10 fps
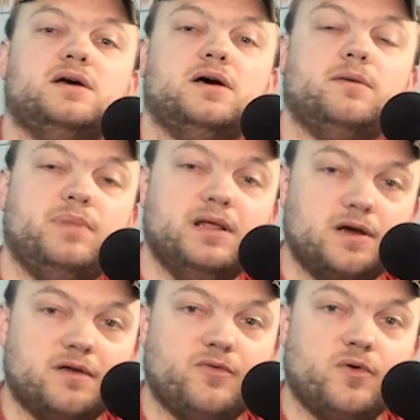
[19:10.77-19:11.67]
be
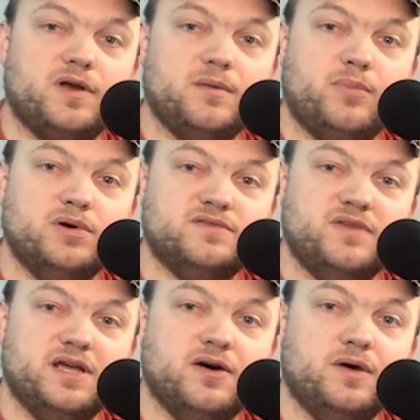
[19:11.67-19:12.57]
looking forward to your boy's
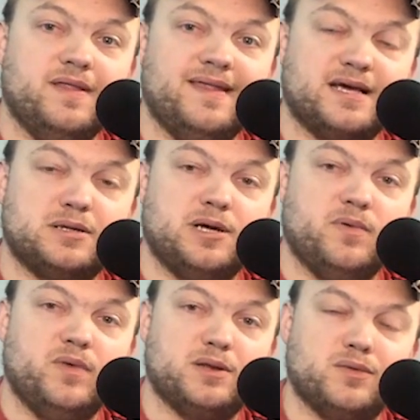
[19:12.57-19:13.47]
video in the next couple
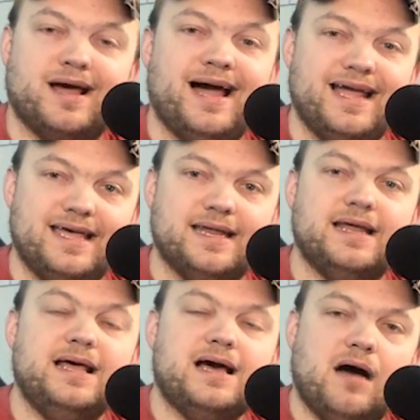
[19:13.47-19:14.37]
weeks when I get it.
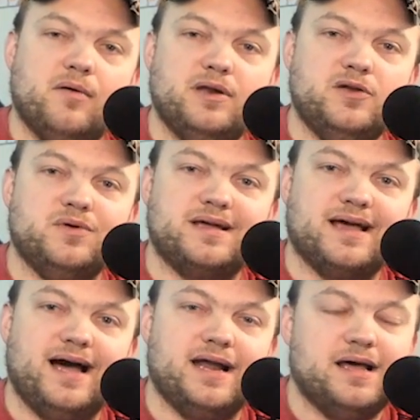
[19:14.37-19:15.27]
I'm going to be doing a
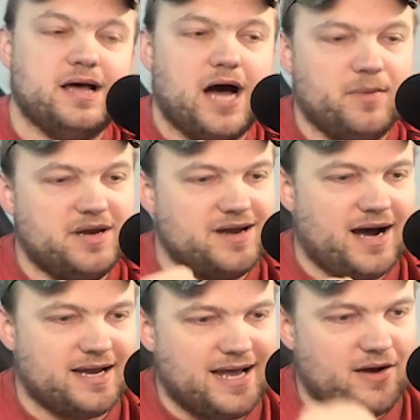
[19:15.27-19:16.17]
guide. I'll be
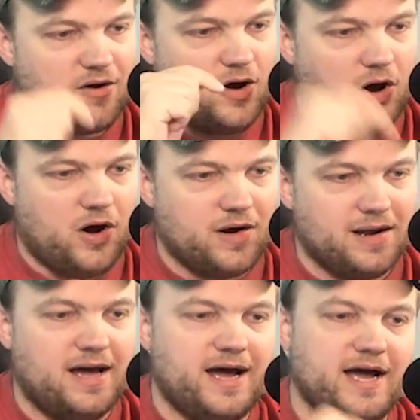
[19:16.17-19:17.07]
knocking out on
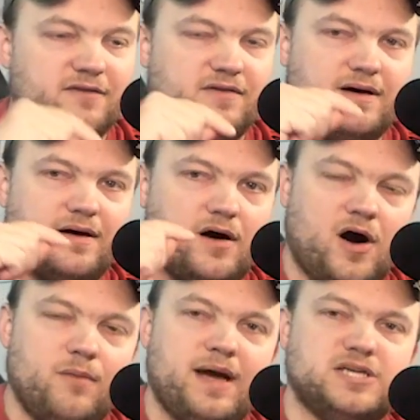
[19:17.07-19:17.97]
live
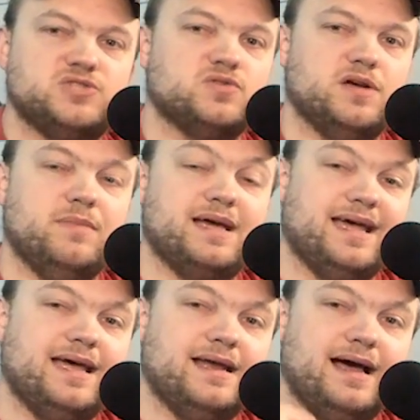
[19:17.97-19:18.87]
on my stream.
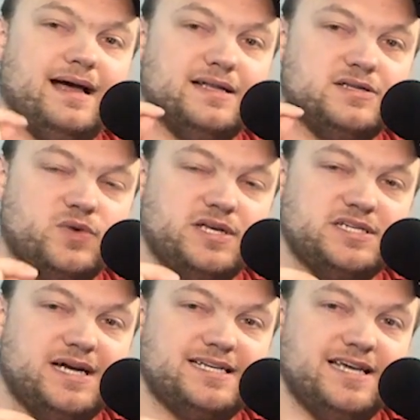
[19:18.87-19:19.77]
Again,
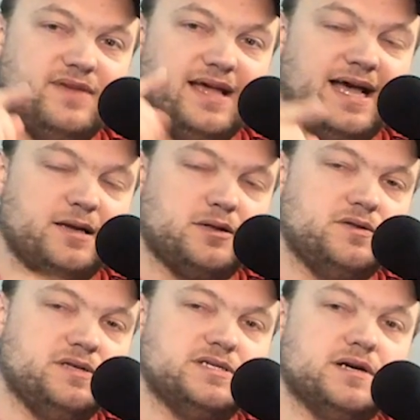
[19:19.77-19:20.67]

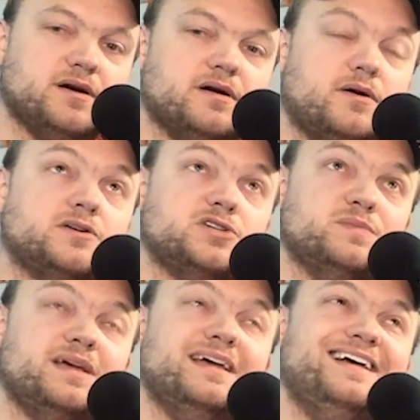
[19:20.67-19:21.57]

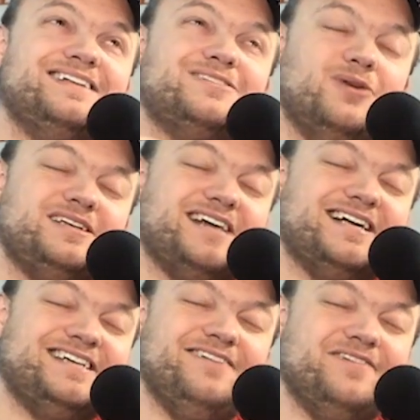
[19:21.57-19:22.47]

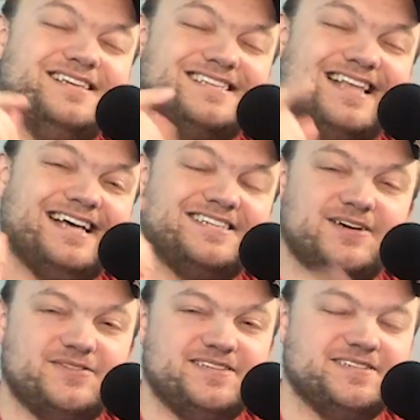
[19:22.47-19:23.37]

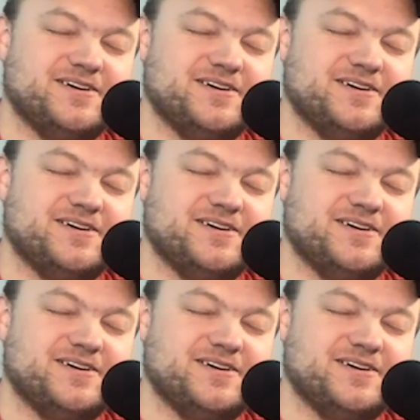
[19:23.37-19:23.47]
twitch.tv/SaltyZera.